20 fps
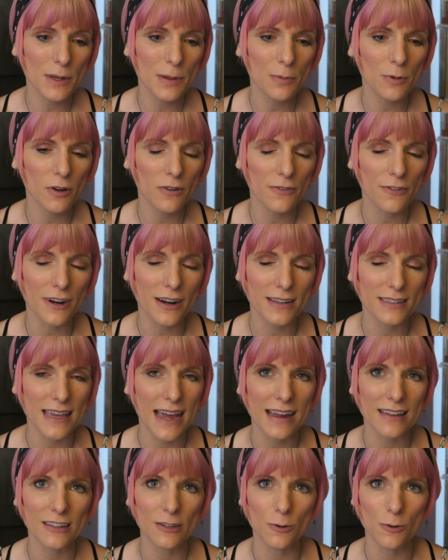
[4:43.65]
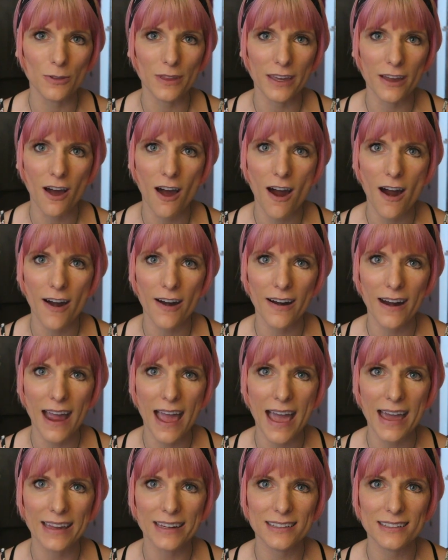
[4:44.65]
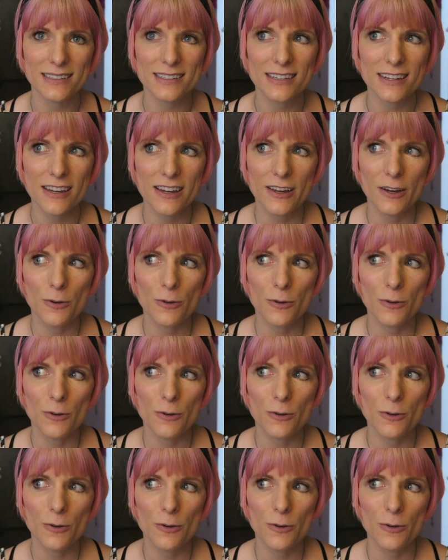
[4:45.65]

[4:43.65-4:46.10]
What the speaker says: people for exactly who they are and